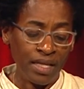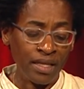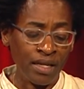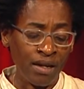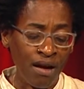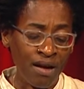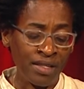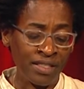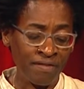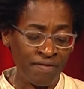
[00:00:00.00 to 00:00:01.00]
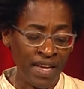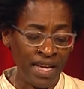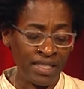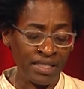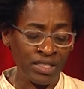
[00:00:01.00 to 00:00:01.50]
Their cars and
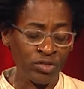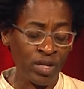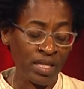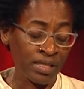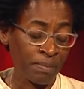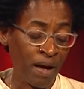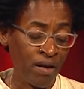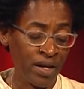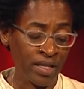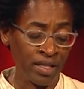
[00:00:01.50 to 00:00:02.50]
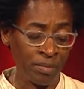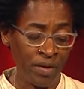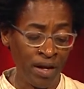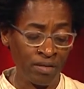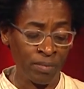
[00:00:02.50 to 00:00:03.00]
vans and trucks parted the
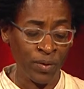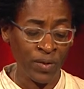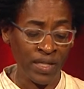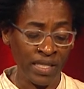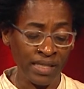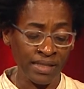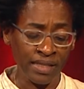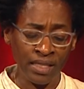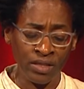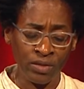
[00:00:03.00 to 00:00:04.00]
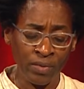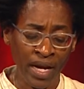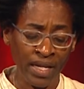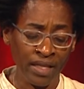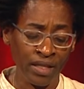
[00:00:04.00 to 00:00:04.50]
brown boys, signaled
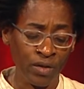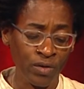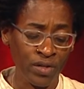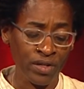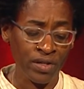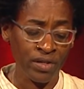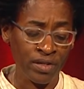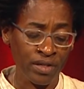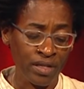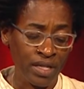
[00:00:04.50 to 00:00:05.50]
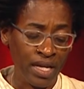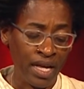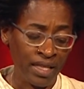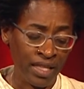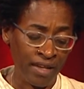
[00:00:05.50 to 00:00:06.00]
right at the corner,
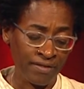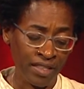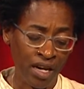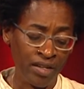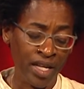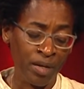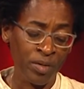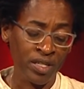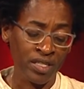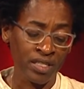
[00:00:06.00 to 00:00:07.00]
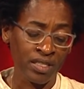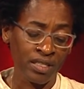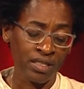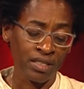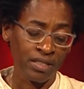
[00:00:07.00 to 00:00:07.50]
and left our neighborhood
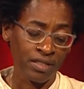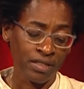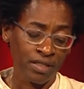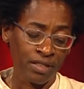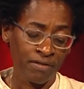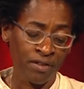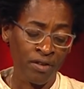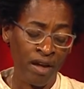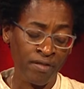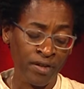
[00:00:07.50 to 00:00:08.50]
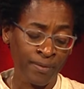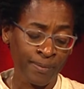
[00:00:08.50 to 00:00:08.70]
forever.